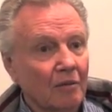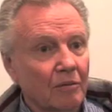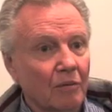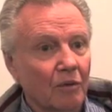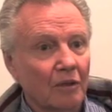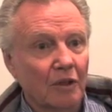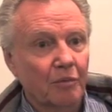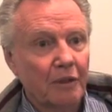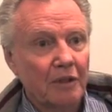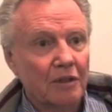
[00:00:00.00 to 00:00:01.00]
wrote little
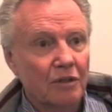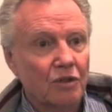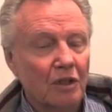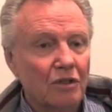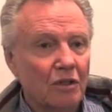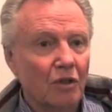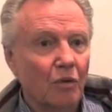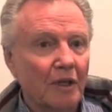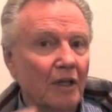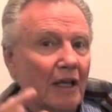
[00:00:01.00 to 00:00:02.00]
pieces just to
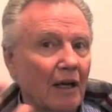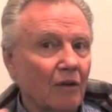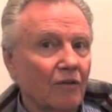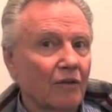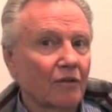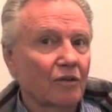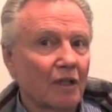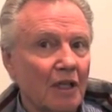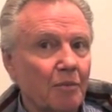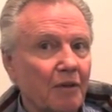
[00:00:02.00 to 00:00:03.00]
go in and out to
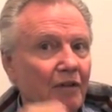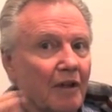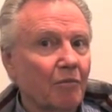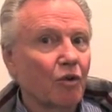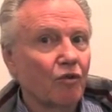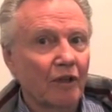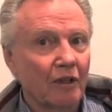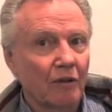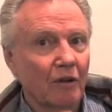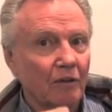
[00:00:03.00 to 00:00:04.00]
keep the thing moving,
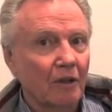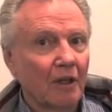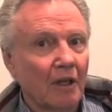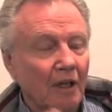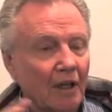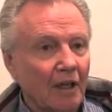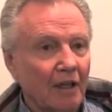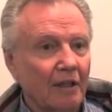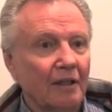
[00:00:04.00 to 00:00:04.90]
And